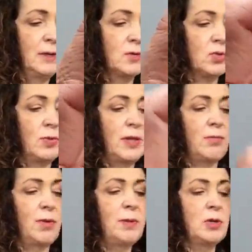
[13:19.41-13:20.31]
So when that
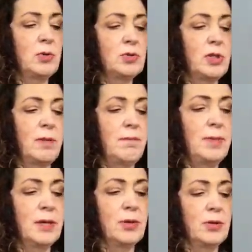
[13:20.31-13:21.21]
ribbon goes in the
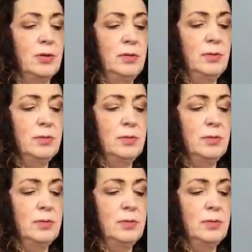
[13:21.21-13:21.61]
middle,